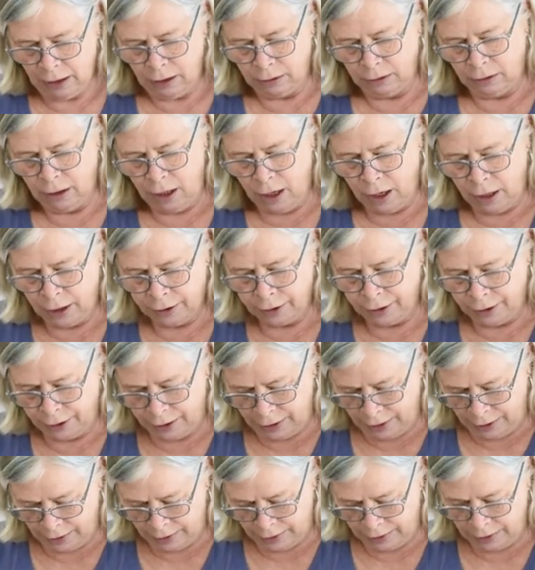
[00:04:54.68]

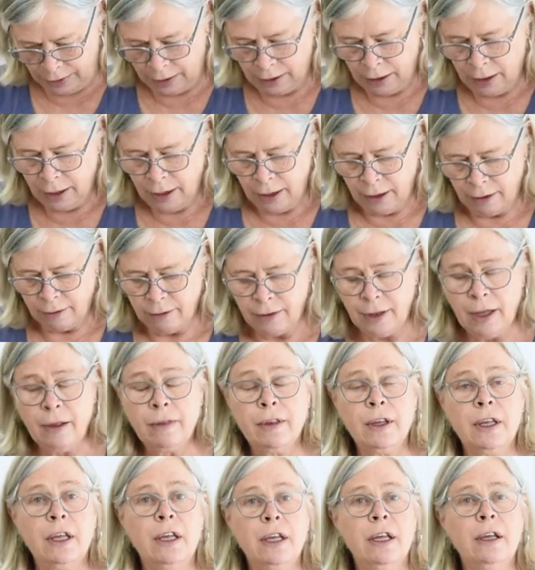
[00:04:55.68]
longer
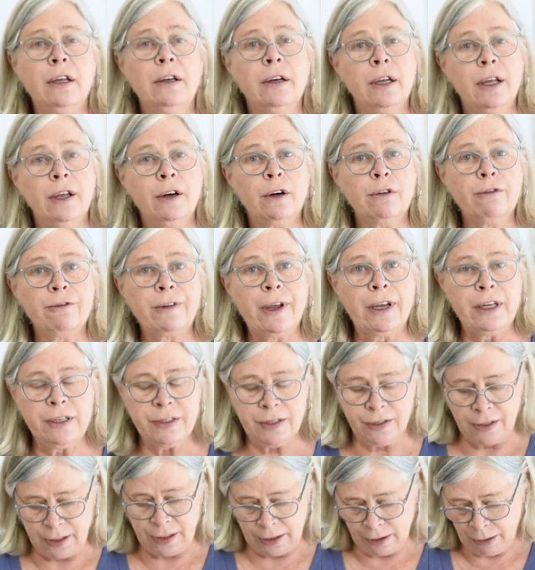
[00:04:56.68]
than the
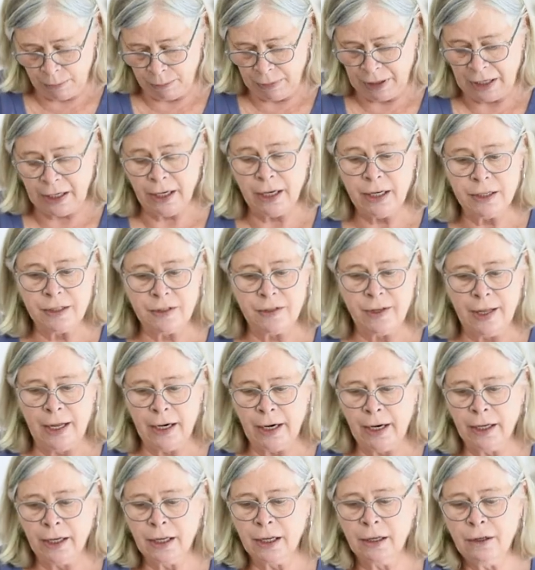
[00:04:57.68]
interfacing because
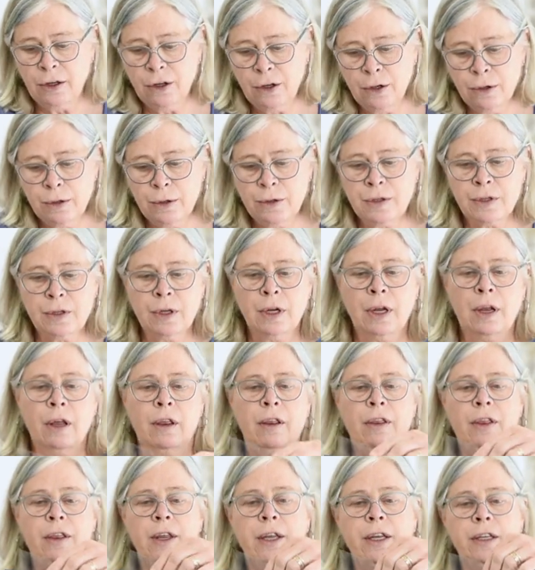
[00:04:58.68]
then I can use
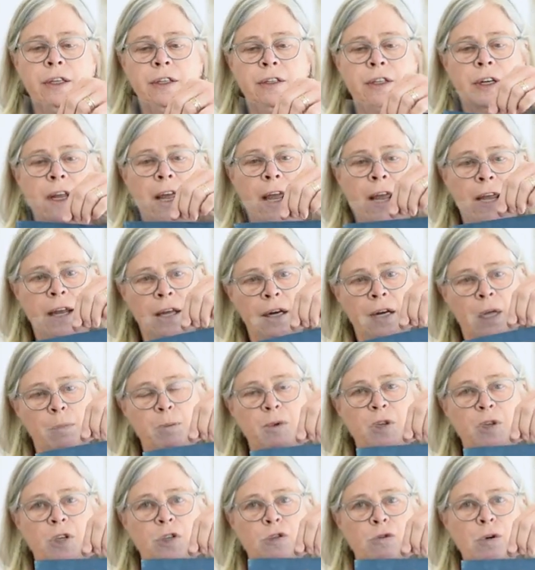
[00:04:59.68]
this to hang it
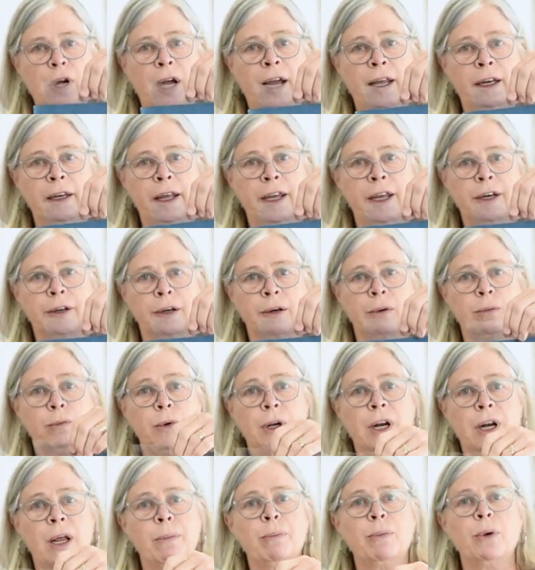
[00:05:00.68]
up to dry later
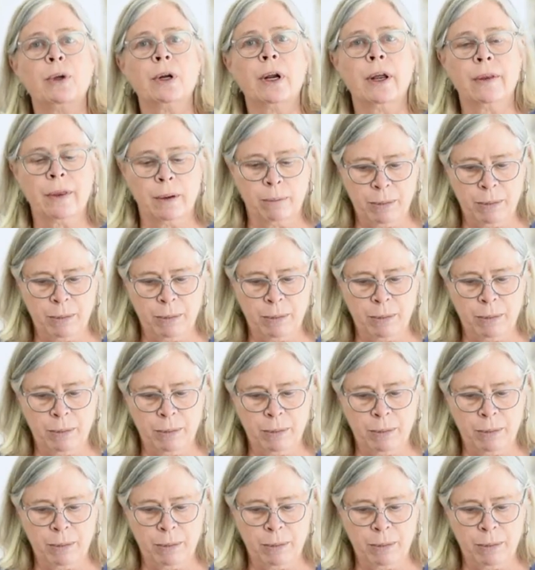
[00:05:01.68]
when I put on